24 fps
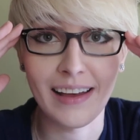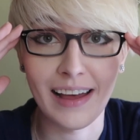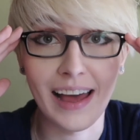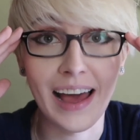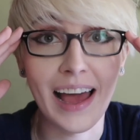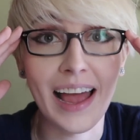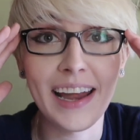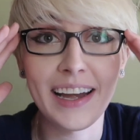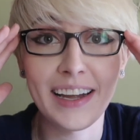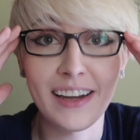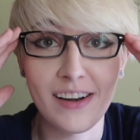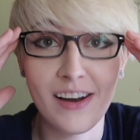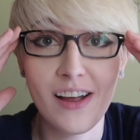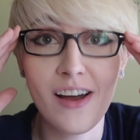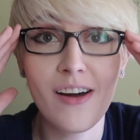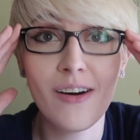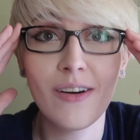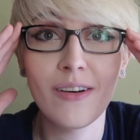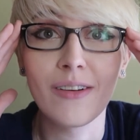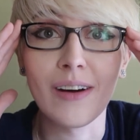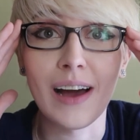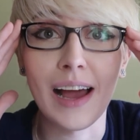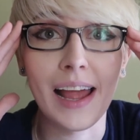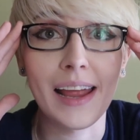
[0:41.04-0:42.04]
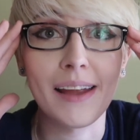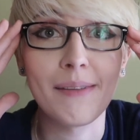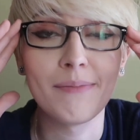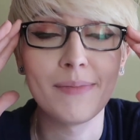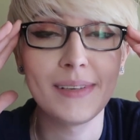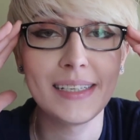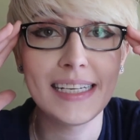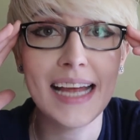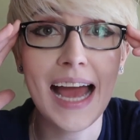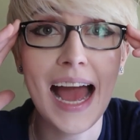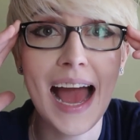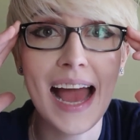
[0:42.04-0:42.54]
I know,
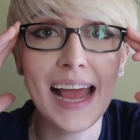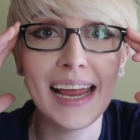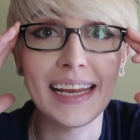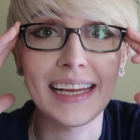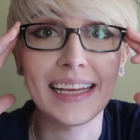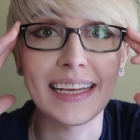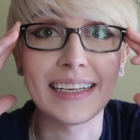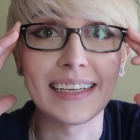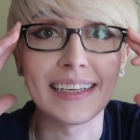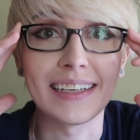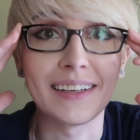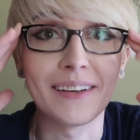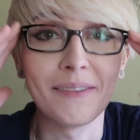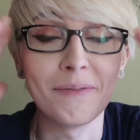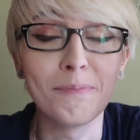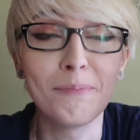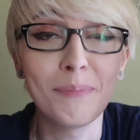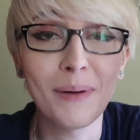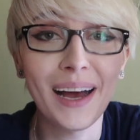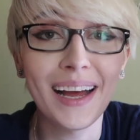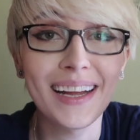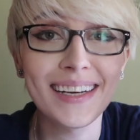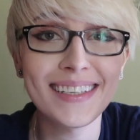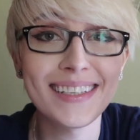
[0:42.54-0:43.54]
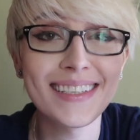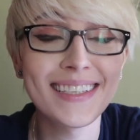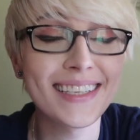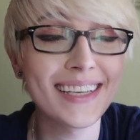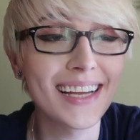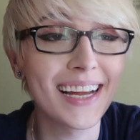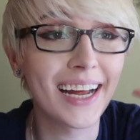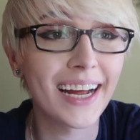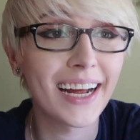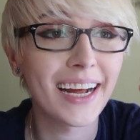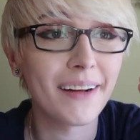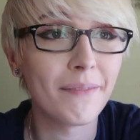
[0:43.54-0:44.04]
I'm dying, but
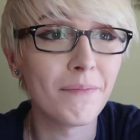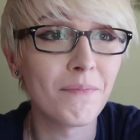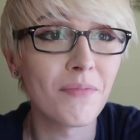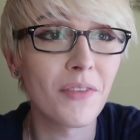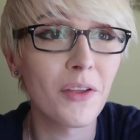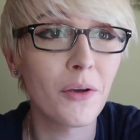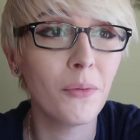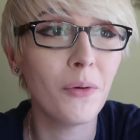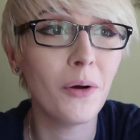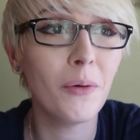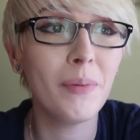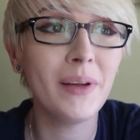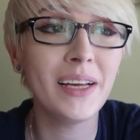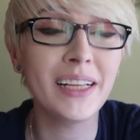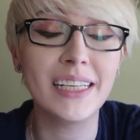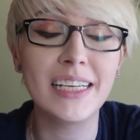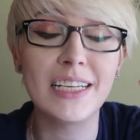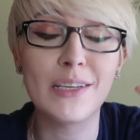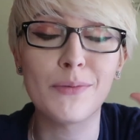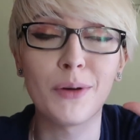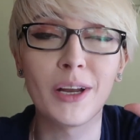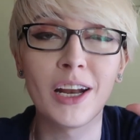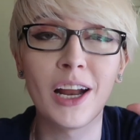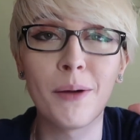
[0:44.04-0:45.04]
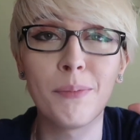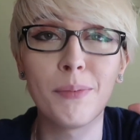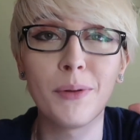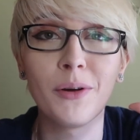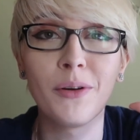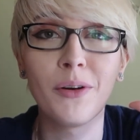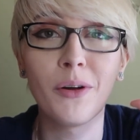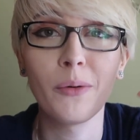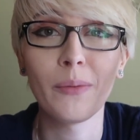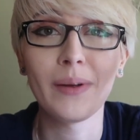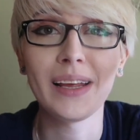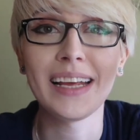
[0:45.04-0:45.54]
there will be at least one
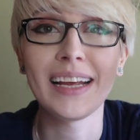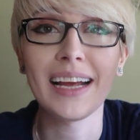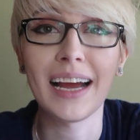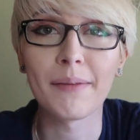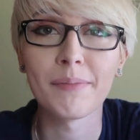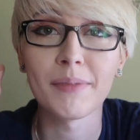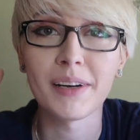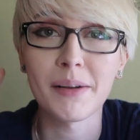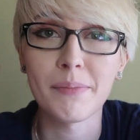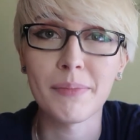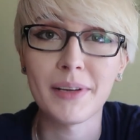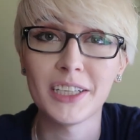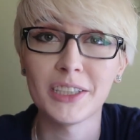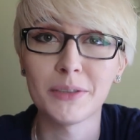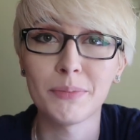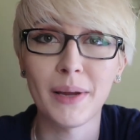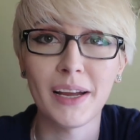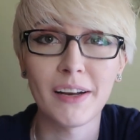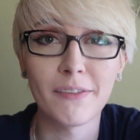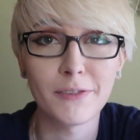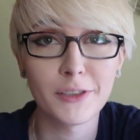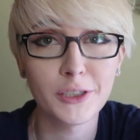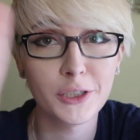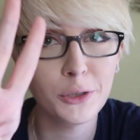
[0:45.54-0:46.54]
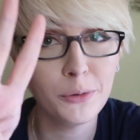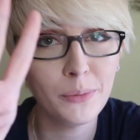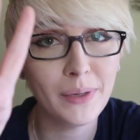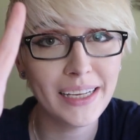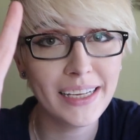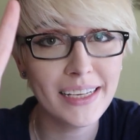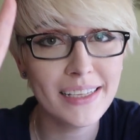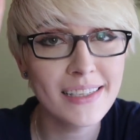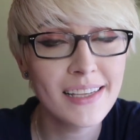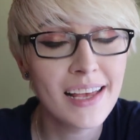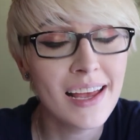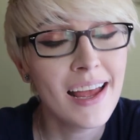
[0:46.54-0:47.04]
upload a week. I'm gonna be in Japan for 2
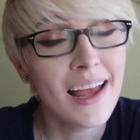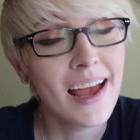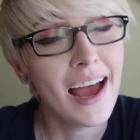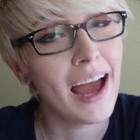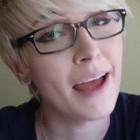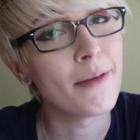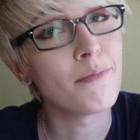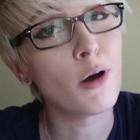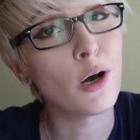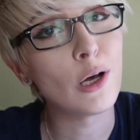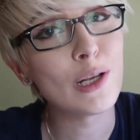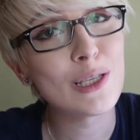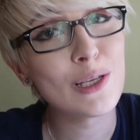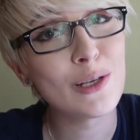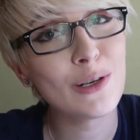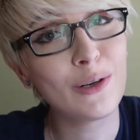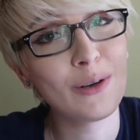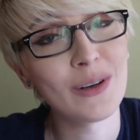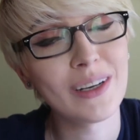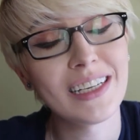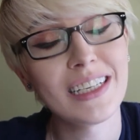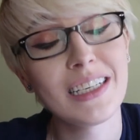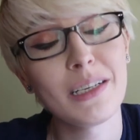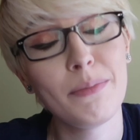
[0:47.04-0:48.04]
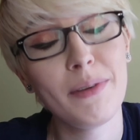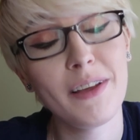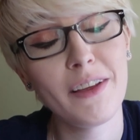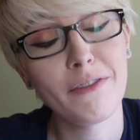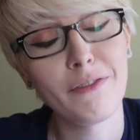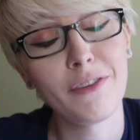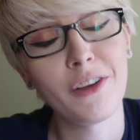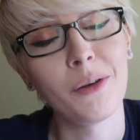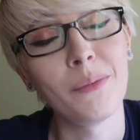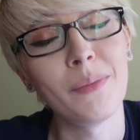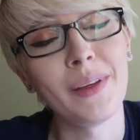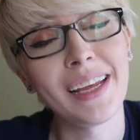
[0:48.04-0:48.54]
weeks. I'm also going to be
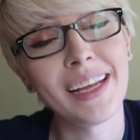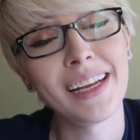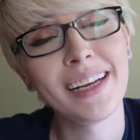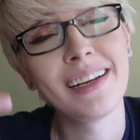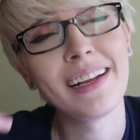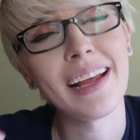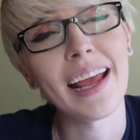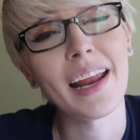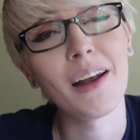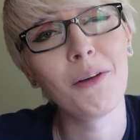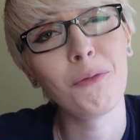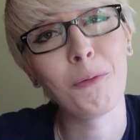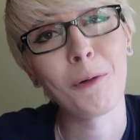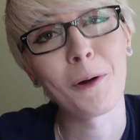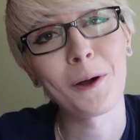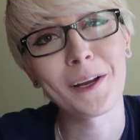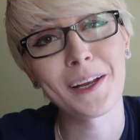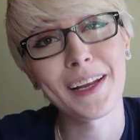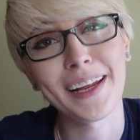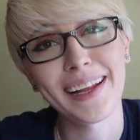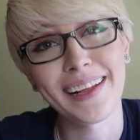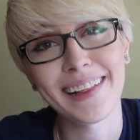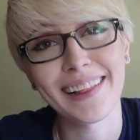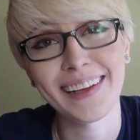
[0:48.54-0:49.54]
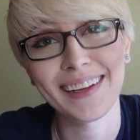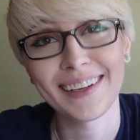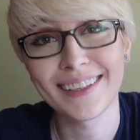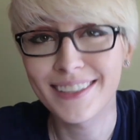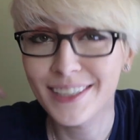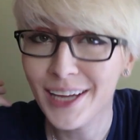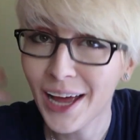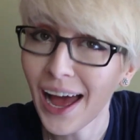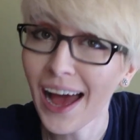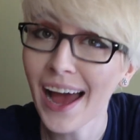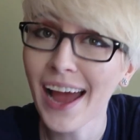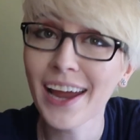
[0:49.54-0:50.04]
filming and working the
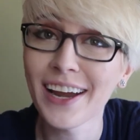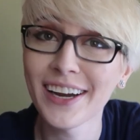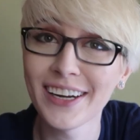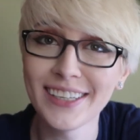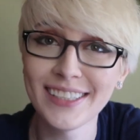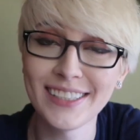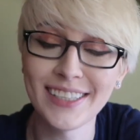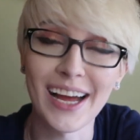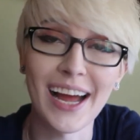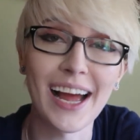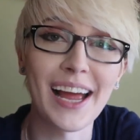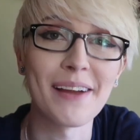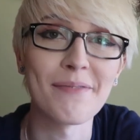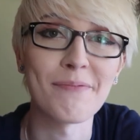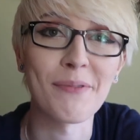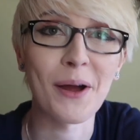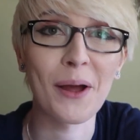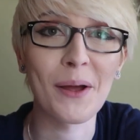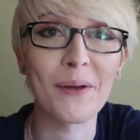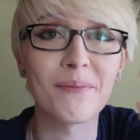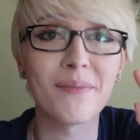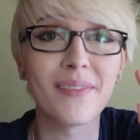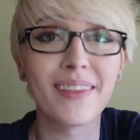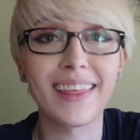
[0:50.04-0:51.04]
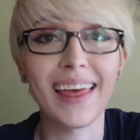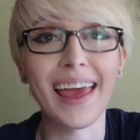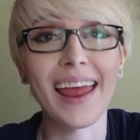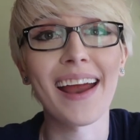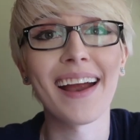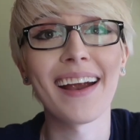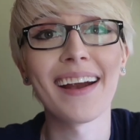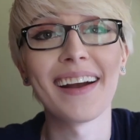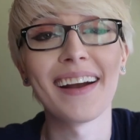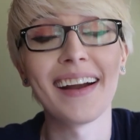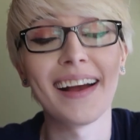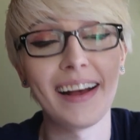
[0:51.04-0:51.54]
entire time I'm
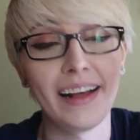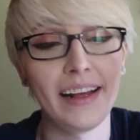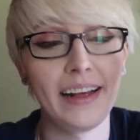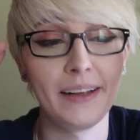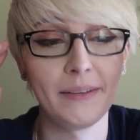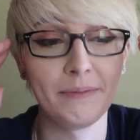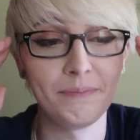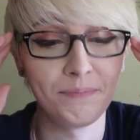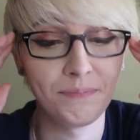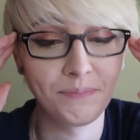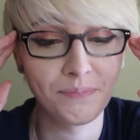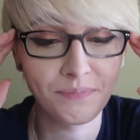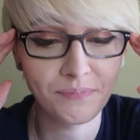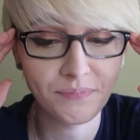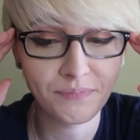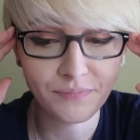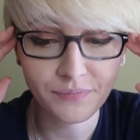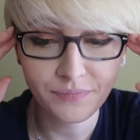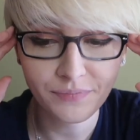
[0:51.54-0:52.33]
there.